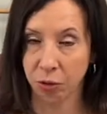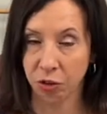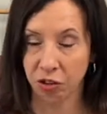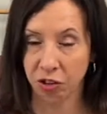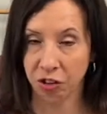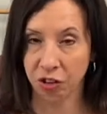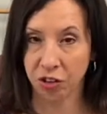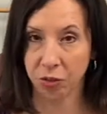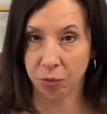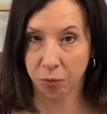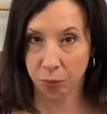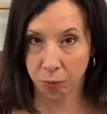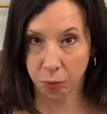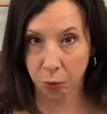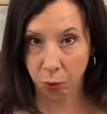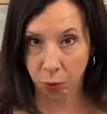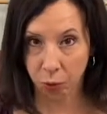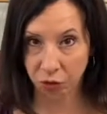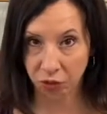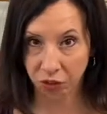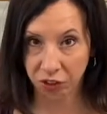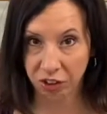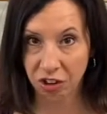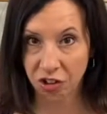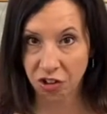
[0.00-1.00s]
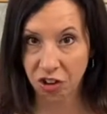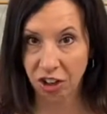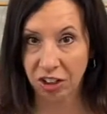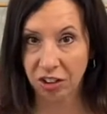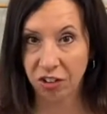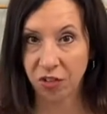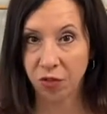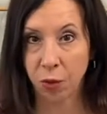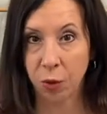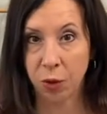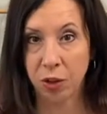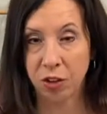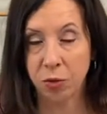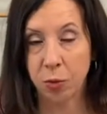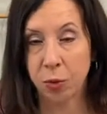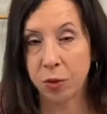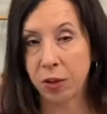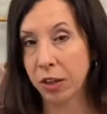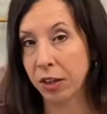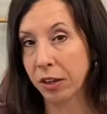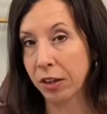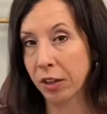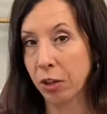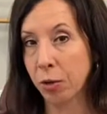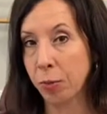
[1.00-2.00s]
which is mostly chest voice
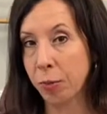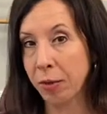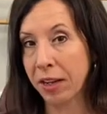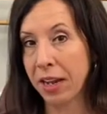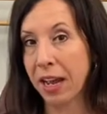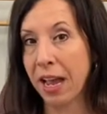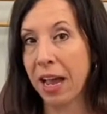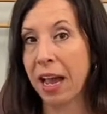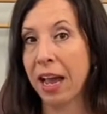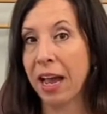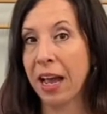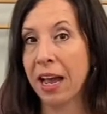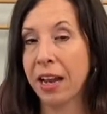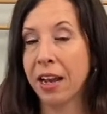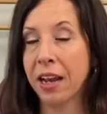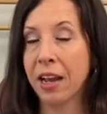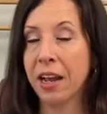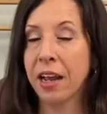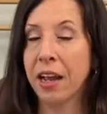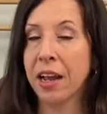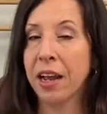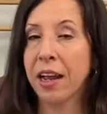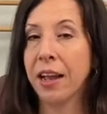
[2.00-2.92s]
with a little bit of head.